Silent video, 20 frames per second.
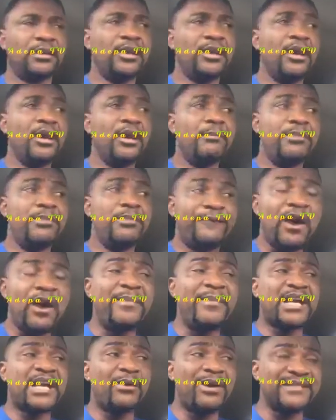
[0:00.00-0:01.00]
before me
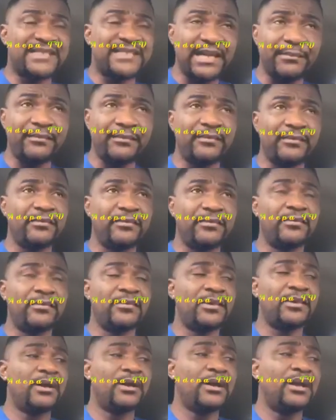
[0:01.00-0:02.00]
ka wasem
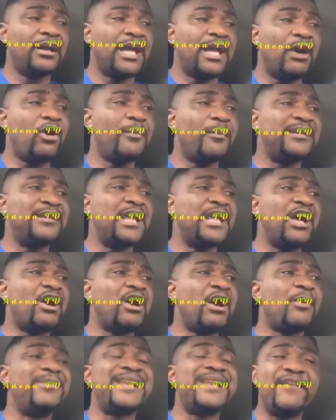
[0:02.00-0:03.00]
my
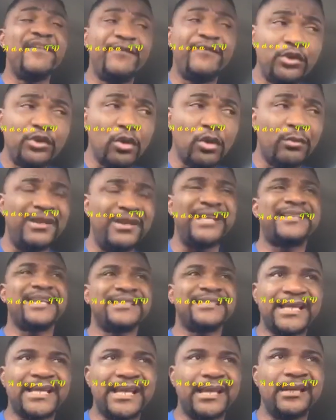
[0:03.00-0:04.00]
live video when I
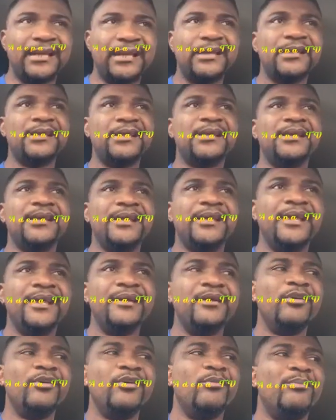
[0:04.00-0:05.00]
say
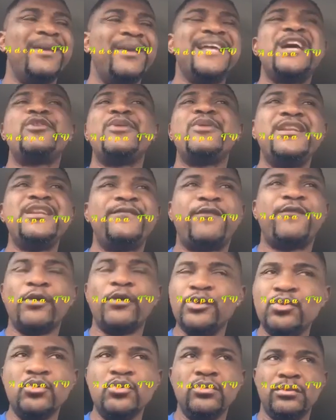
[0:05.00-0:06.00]
my hair ready for you
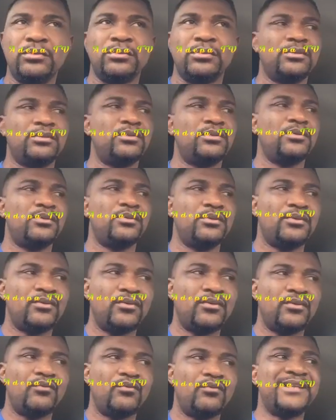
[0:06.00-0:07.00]

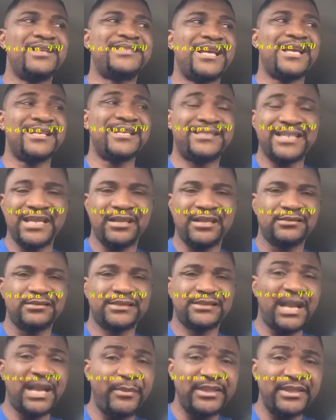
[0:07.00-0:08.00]
what you say sana
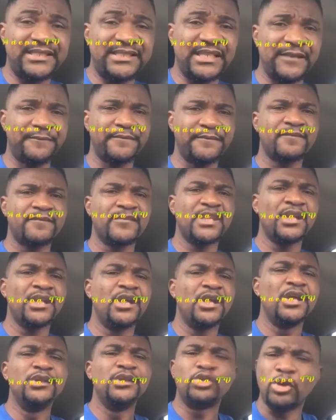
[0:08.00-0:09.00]
mete
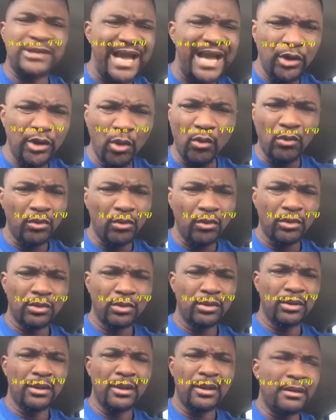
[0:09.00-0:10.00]
tornado
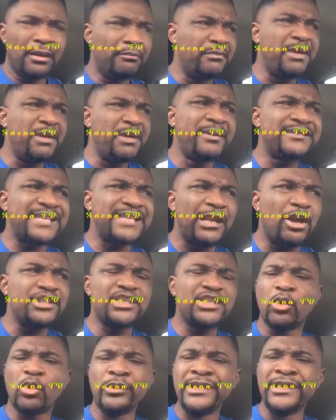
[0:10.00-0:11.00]
maybe it's a
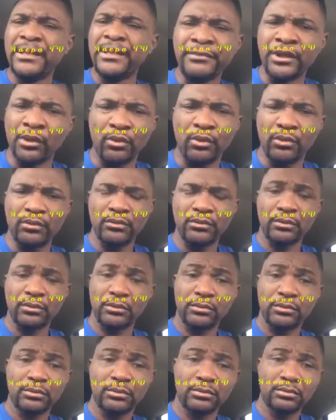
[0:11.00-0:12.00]
logical name you
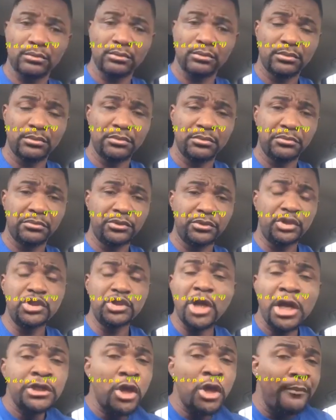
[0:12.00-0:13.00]
don't
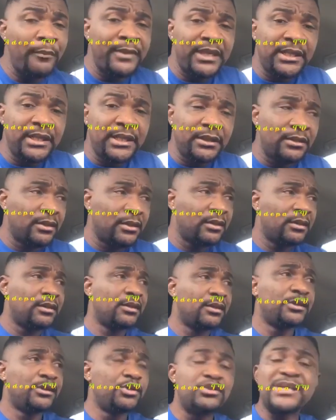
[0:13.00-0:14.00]
know me
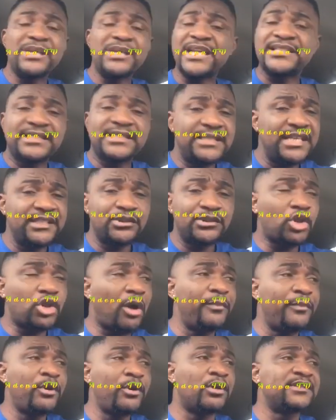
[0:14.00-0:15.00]
you just saw me
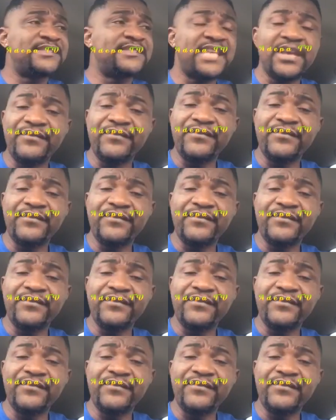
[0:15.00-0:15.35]
on TV